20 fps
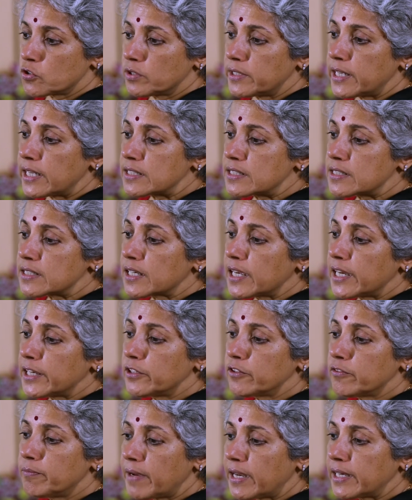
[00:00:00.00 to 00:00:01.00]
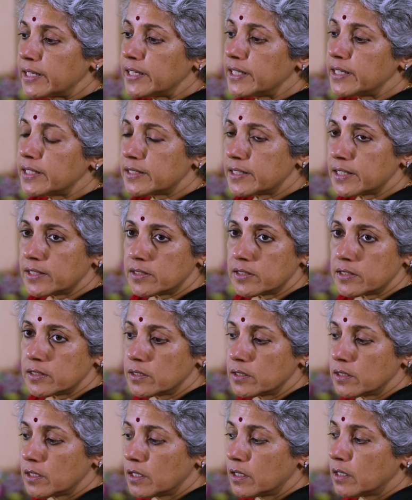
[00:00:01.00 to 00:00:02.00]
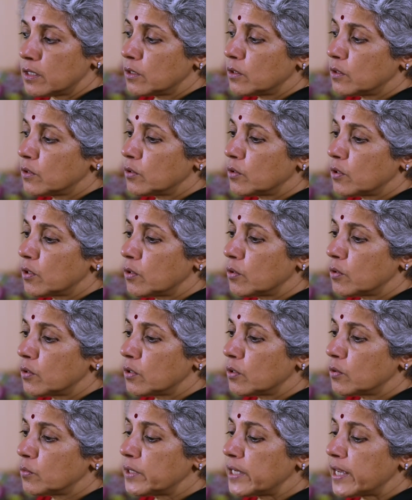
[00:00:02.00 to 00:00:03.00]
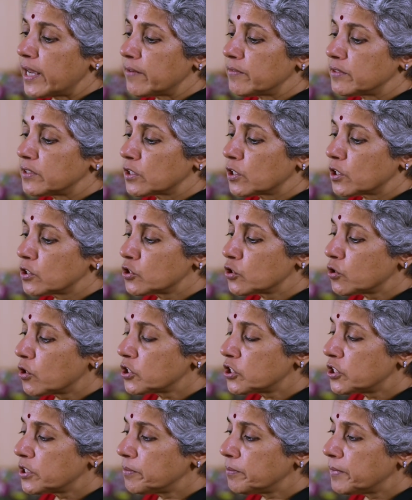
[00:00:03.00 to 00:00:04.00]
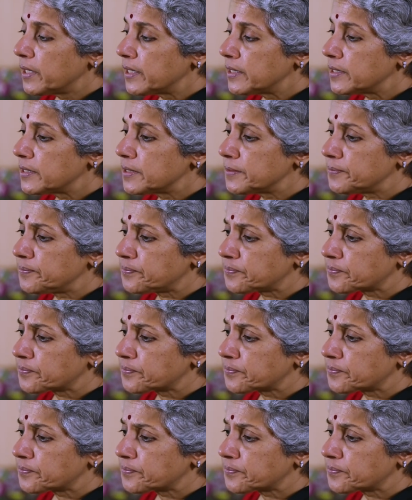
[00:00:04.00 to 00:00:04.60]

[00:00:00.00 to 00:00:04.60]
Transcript: So that's the kind of mandate that we have in the consortium, and